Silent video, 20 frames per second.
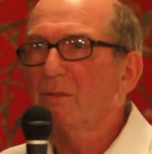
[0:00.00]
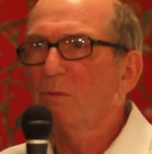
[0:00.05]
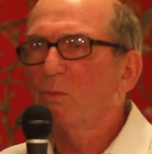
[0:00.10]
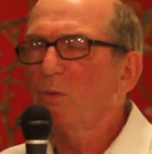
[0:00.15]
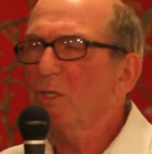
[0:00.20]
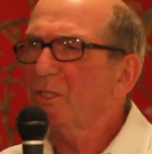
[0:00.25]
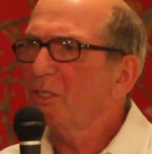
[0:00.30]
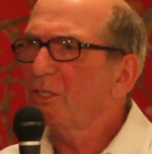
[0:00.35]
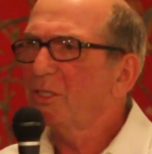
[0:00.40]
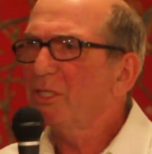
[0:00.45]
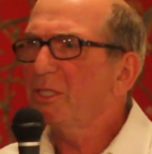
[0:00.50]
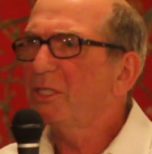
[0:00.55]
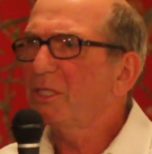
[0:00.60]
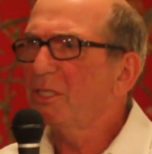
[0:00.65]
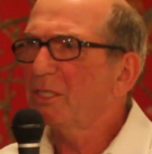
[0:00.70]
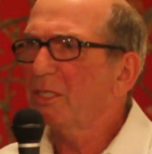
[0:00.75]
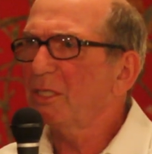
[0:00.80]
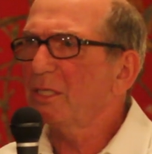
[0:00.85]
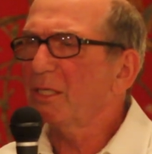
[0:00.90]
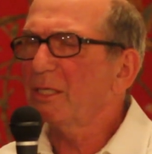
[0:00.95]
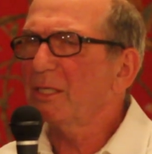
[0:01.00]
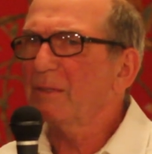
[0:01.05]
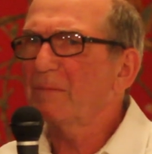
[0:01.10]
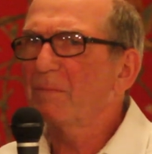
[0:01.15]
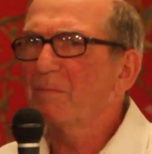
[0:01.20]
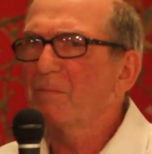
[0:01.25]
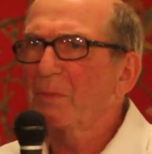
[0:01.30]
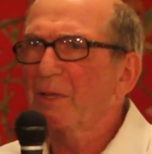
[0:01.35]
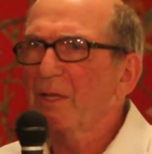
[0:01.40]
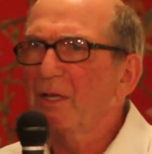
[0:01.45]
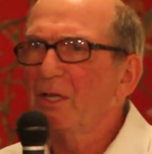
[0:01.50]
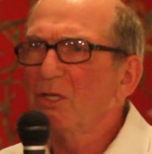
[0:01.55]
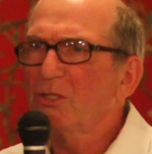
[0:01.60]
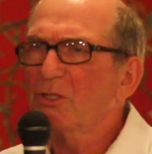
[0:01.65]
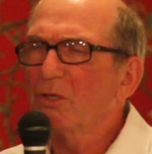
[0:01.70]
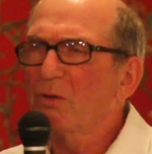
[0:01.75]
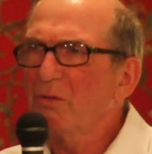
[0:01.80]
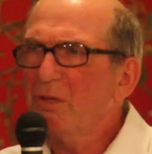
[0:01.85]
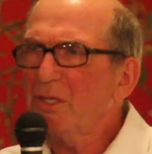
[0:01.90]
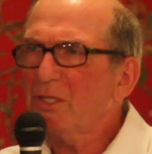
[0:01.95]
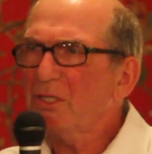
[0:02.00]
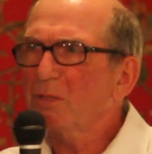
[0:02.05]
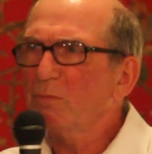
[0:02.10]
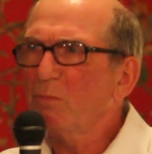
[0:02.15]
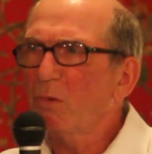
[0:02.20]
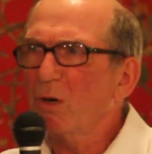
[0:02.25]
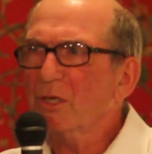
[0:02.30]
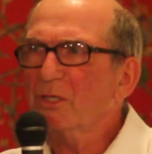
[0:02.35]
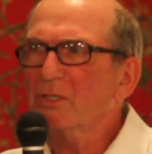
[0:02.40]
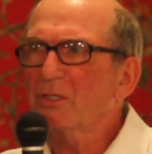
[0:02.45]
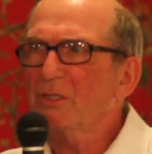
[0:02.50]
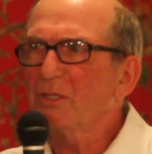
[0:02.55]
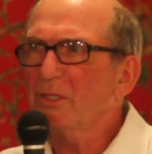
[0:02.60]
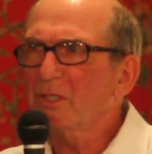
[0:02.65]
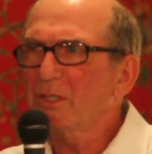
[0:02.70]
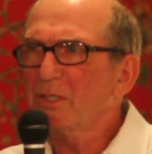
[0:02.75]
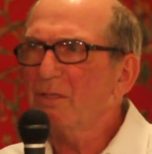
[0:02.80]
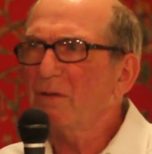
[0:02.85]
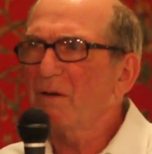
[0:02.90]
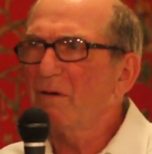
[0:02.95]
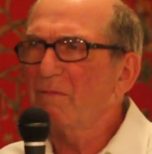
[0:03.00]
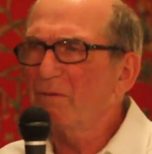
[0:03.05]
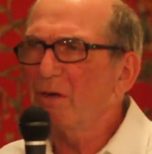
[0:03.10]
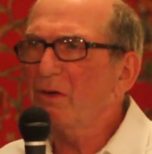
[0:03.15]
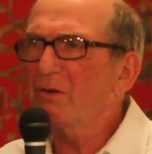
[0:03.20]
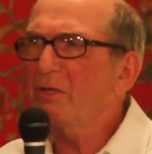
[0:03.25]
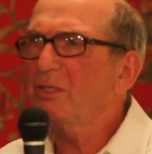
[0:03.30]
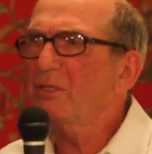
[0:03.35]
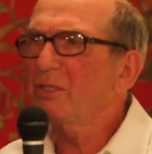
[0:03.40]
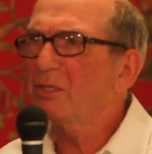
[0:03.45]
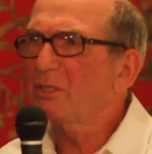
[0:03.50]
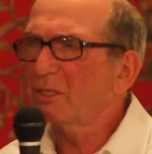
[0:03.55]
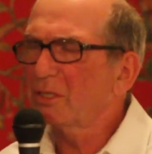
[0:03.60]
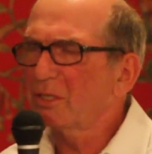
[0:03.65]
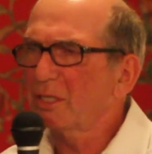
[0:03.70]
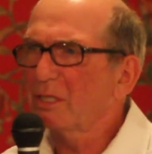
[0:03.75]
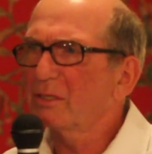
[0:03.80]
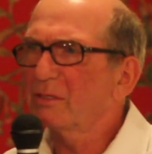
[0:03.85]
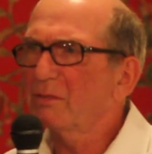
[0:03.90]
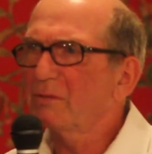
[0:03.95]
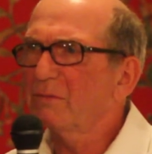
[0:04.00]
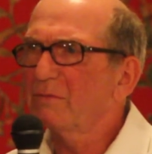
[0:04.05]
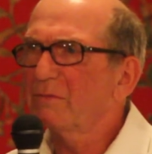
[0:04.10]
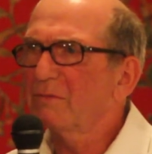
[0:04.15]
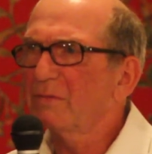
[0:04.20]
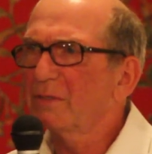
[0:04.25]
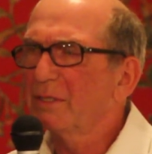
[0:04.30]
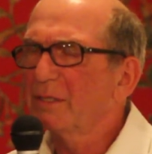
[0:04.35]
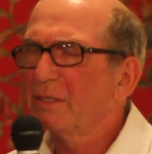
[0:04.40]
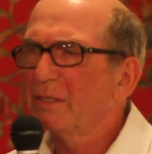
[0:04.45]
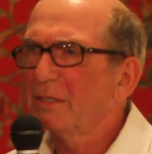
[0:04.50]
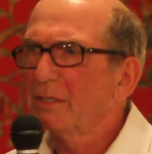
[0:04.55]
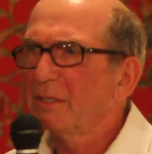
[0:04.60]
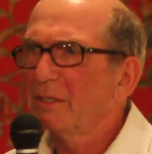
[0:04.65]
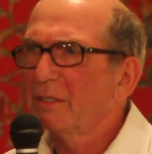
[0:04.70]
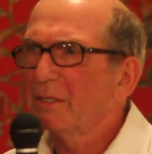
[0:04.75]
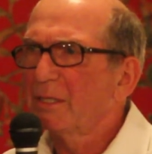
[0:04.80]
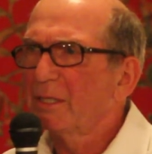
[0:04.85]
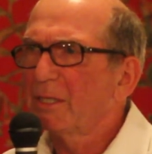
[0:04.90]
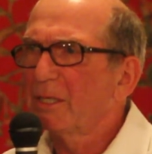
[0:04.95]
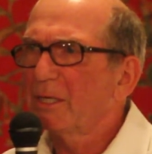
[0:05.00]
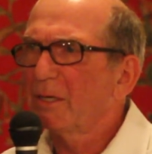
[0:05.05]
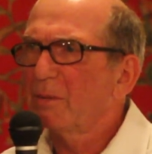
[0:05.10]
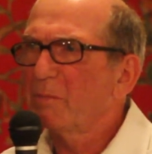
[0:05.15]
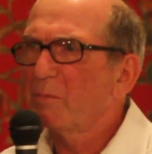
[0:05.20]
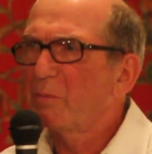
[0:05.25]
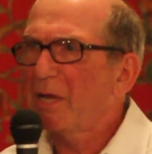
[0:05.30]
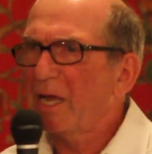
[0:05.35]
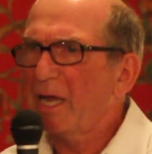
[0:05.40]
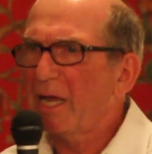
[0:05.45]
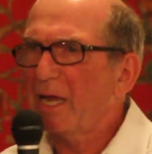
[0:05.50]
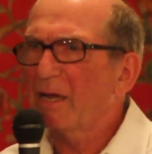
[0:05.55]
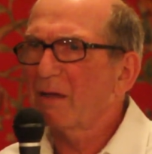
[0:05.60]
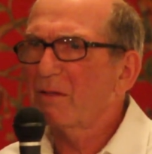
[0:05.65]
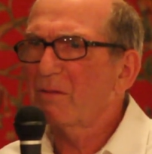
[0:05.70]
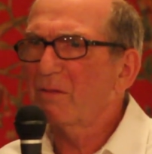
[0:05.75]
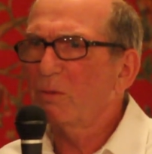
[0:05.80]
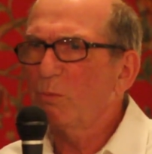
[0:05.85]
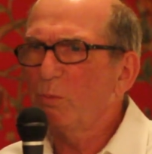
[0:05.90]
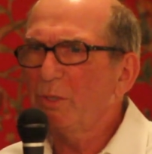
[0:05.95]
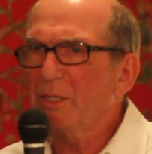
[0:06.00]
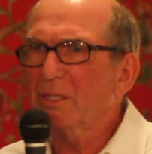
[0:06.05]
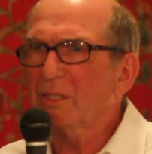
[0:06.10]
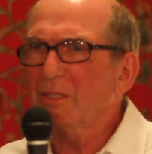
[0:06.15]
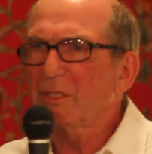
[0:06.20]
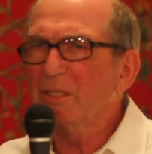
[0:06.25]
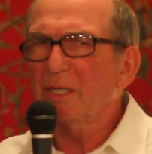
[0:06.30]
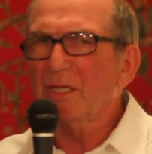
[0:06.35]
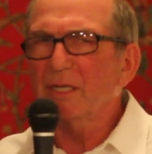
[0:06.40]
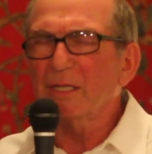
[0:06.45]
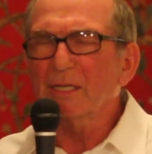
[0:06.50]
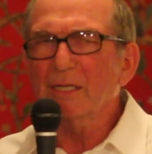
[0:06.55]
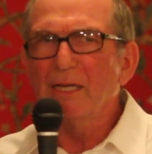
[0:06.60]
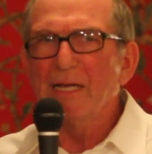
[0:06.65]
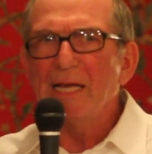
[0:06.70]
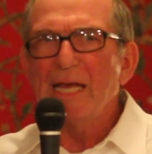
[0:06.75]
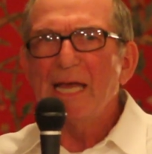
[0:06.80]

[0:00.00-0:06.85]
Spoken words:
What does he see? So this marks a very distinctive path that we can take.